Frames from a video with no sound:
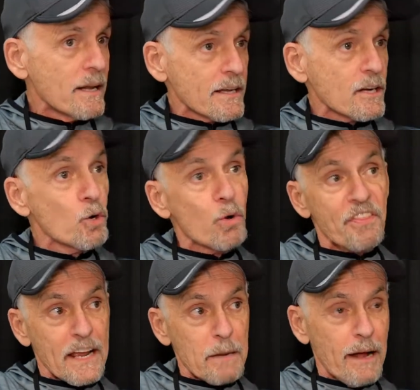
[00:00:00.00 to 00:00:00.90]
But the cool
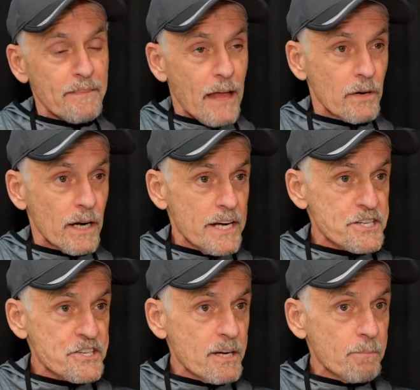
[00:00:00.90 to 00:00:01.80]
thing about that
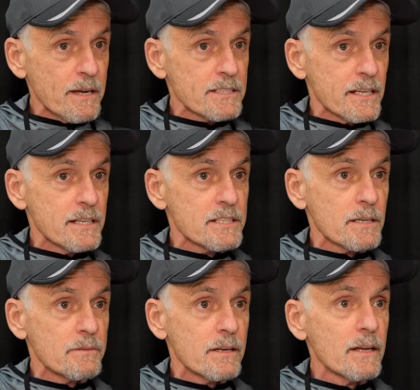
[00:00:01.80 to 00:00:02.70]
relationship is it is a
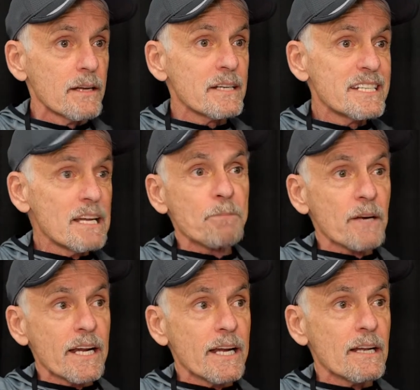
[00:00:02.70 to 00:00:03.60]

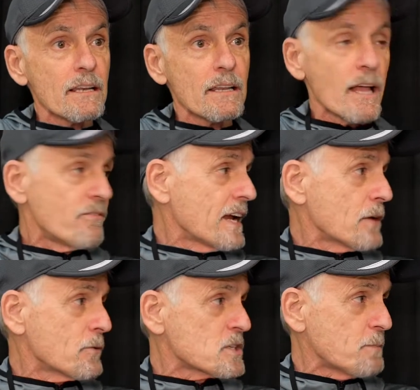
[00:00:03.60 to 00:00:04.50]
deeply loving
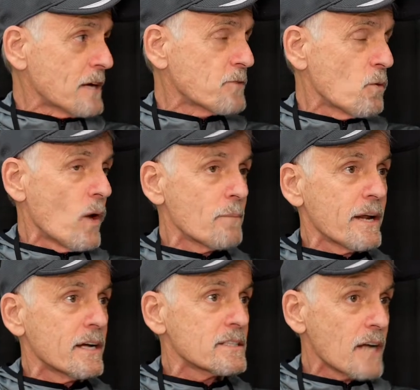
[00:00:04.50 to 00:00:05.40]
and respectful one,
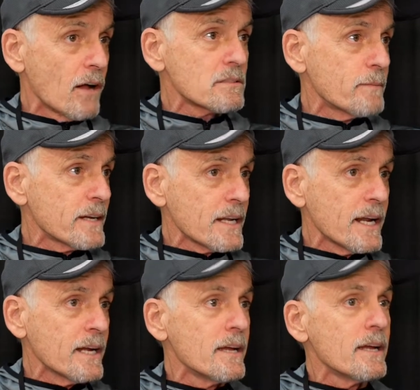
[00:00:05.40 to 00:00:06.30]
because
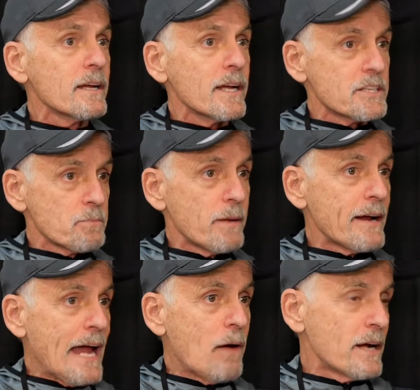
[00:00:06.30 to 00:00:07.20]
ultimately it's about
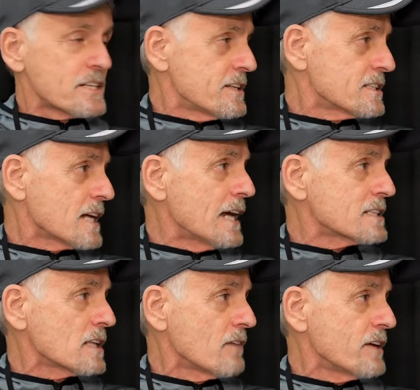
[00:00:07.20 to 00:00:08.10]
how much these
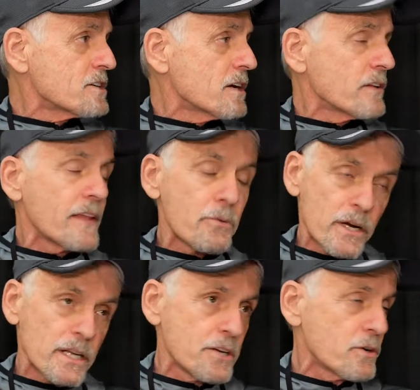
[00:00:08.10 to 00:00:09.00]
guys love each other, and they
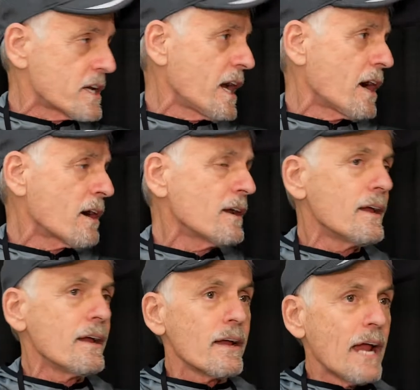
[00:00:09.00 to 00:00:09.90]
really do care.
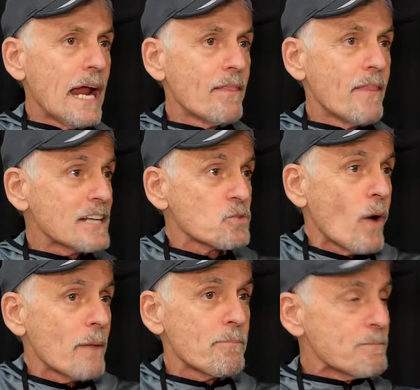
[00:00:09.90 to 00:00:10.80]
And that's
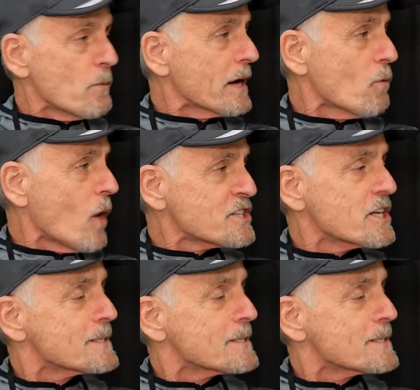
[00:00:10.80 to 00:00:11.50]
why people want to watch it.